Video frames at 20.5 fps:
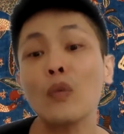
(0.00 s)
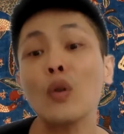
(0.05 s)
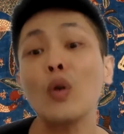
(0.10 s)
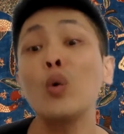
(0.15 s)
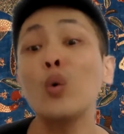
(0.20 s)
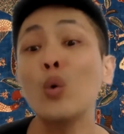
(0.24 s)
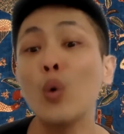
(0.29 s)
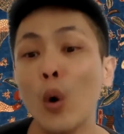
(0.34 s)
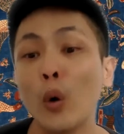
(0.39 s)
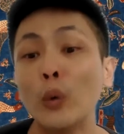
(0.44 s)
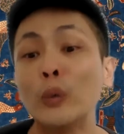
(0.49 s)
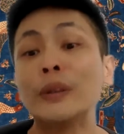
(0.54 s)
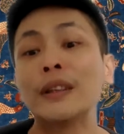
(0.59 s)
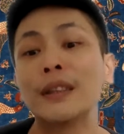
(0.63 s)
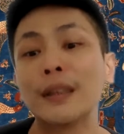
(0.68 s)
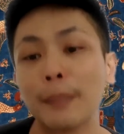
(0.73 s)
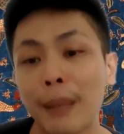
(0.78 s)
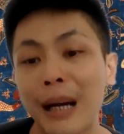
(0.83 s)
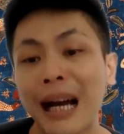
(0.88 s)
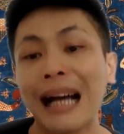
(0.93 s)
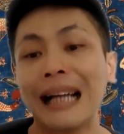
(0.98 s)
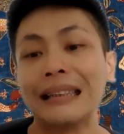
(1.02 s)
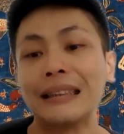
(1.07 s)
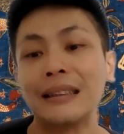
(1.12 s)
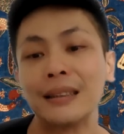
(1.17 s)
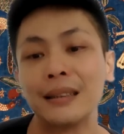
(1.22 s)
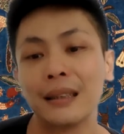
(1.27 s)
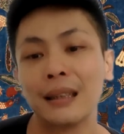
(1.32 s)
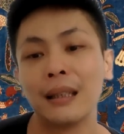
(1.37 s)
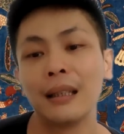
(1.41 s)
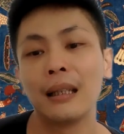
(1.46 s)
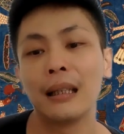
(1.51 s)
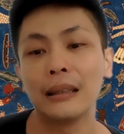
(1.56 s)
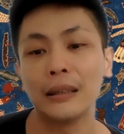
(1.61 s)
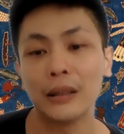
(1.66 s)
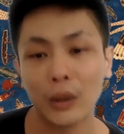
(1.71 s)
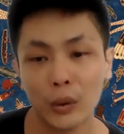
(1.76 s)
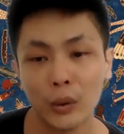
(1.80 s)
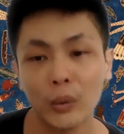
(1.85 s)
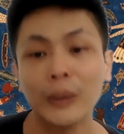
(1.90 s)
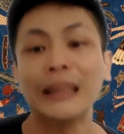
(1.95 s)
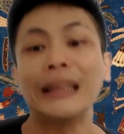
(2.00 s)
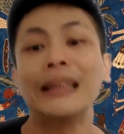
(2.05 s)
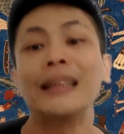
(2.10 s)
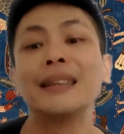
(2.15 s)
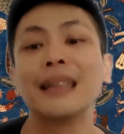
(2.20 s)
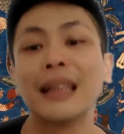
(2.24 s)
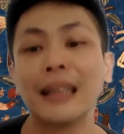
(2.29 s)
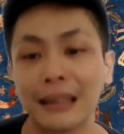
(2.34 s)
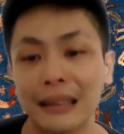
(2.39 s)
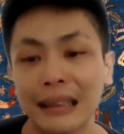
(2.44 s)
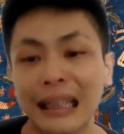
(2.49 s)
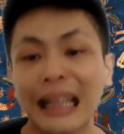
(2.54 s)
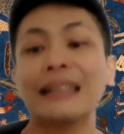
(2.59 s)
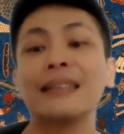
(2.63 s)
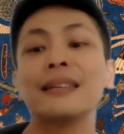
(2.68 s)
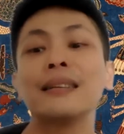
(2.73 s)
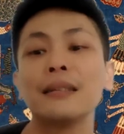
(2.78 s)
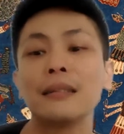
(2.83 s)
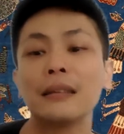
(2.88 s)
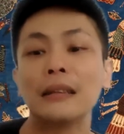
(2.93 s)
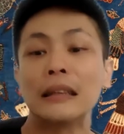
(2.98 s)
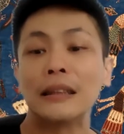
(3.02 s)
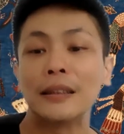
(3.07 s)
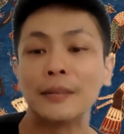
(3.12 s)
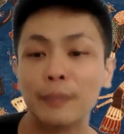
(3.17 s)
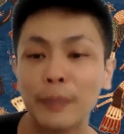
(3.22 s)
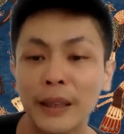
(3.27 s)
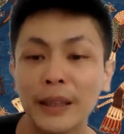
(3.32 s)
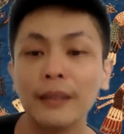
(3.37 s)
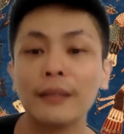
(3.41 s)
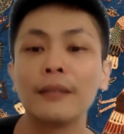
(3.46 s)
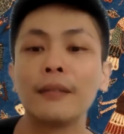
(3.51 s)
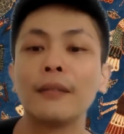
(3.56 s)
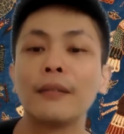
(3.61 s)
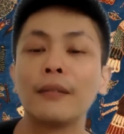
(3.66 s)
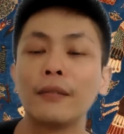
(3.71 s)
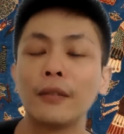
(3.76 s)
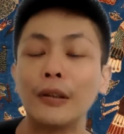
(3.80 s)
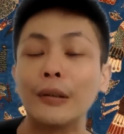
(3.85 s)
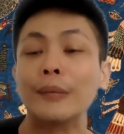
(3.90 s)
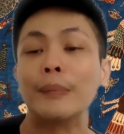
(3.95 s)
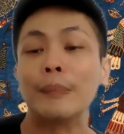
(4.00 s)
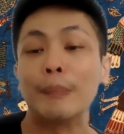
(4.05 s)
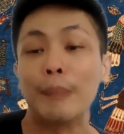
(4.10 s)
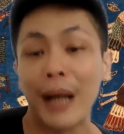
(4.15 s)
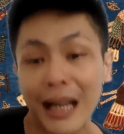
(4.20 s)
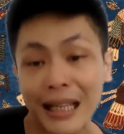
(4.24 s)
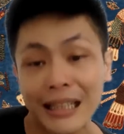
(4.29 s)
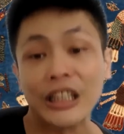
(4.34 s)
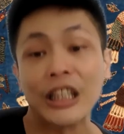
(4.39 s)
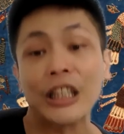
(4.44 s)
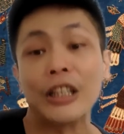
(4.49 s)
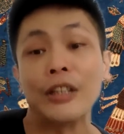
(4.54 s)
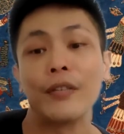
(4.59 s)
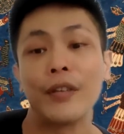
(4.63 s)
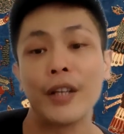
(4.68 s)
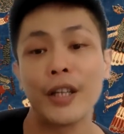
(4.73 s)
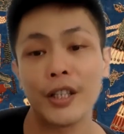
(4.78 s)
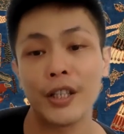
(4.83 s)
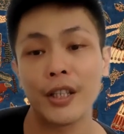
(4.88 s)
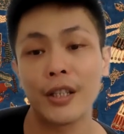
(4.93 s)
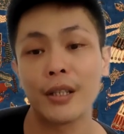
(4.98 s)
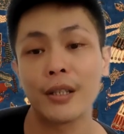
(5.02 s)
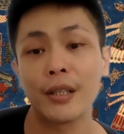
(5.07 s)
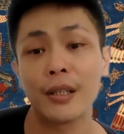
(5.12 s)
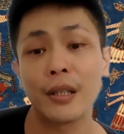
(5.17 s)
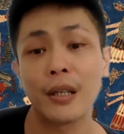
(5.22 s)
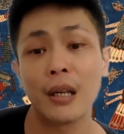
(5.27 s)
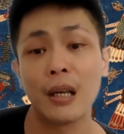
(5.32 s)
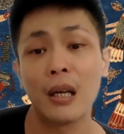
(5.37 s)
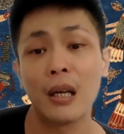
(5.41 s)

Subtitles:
Who owns the past and who is entitled to speak for past generations?